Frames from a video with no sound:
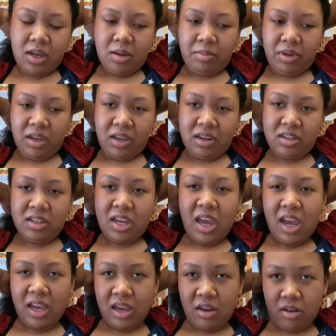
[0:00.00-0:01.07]
but
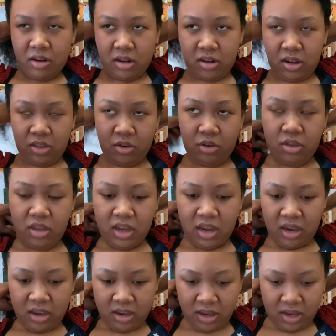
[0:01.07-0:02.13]
taking on another
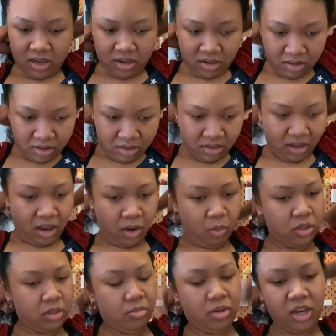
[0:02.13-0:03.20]
thing that I
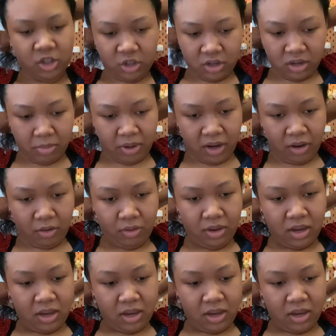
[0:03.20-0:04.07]
wasn't passionate about,